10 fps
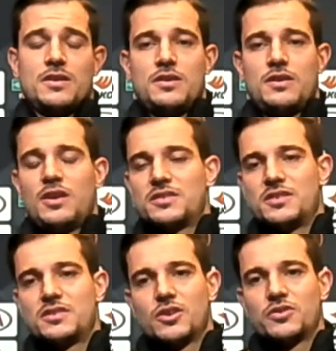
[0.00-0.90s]
Yes,
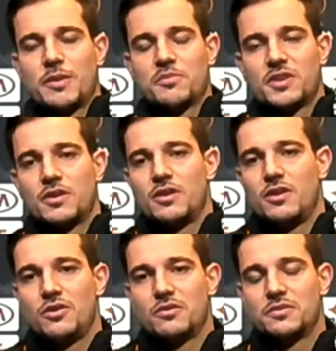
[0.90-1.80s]
in Southampton,
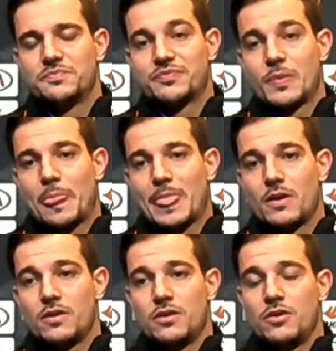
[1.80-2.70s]

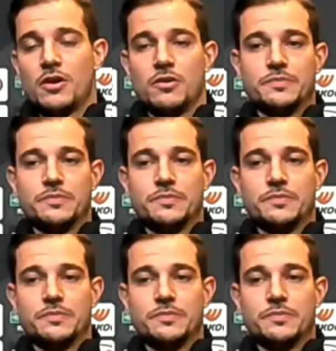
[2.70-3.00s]
we